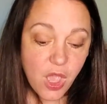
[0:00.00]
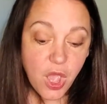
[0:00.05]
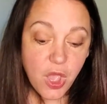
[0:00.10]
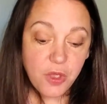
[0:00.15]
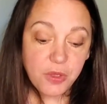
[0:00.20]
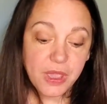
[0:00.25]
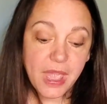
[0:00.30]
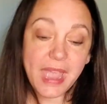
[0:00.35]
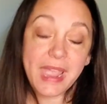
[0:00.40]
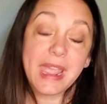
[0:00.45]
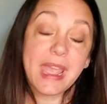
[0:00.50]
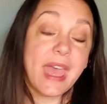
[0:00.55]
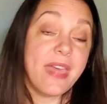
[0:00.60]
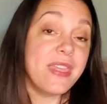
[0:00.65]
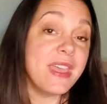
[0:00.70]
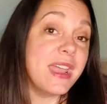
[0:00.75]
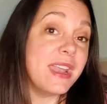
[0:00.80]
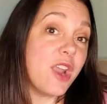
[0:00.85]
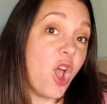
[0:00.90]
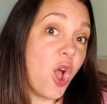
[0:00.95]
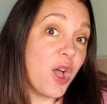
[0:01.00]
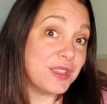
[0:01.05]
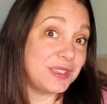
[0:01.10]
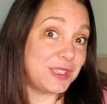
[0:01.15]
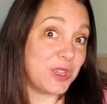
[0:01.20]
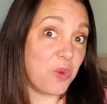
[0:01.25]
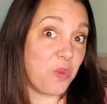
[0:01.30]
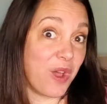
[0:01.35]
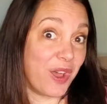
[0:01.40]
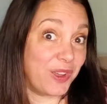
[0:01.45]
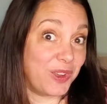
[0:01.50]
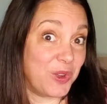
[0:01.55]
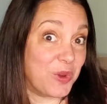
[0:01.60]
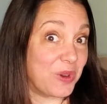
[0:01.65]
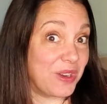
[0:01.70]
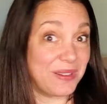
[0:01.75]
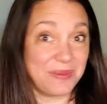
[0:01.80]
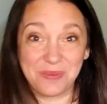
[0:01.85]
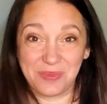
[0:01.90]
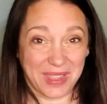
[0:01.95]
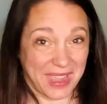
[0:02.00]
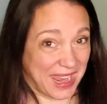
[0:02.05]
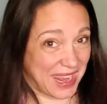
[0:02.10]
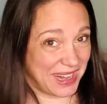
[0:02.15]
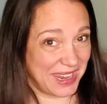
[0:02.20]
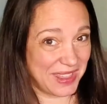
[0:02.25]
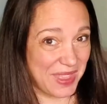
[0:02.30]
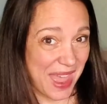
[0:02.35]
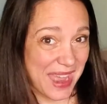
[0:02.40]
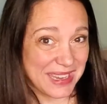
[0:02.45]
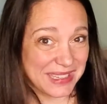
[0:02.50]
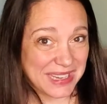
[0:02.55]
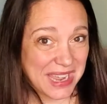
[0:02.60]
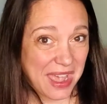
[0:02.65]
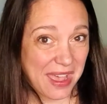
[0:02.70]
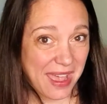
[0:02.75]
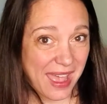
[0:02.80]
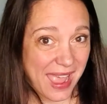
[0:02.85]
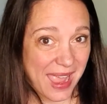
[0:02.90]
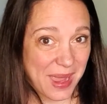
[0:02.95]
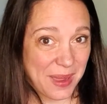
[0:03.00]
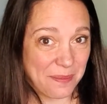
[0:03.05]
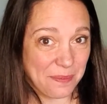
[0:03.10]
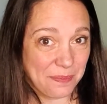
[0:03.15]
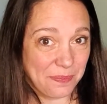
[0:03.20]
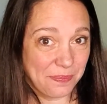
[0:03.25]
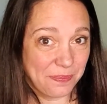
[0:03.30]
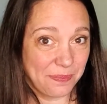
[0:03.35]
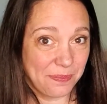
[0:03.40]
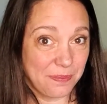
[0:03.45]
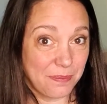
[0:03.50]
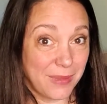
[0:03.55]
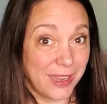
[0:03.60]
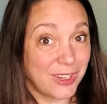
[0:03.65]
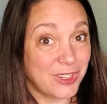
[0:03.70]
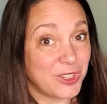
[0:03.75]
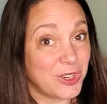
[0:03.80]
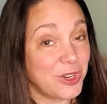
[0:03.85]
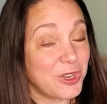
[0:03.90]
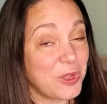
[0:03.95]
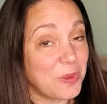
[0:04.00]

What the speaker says: Okay, and then also while you're planning that time, make sure you